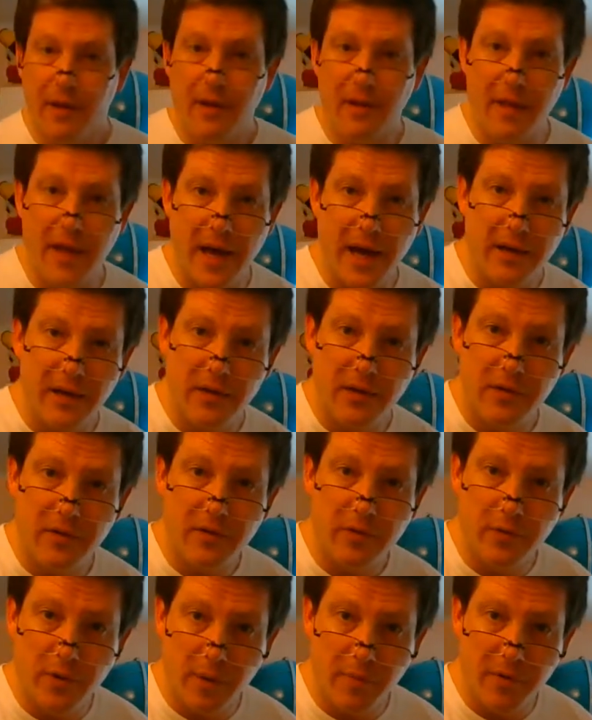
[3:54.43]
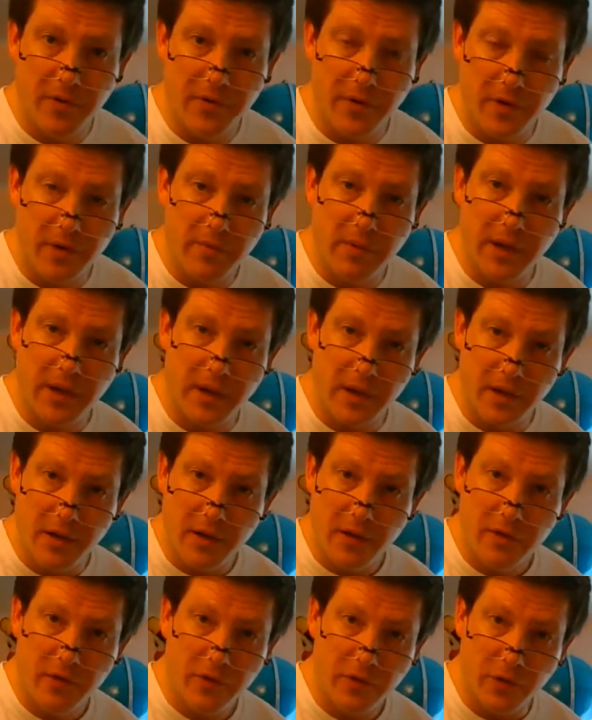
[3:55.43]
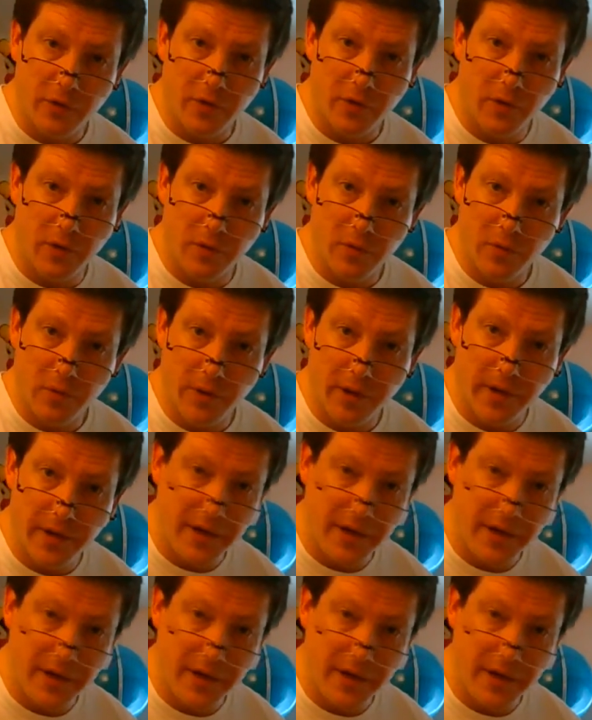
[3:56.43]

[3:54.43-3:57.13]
that is represented by a circle with a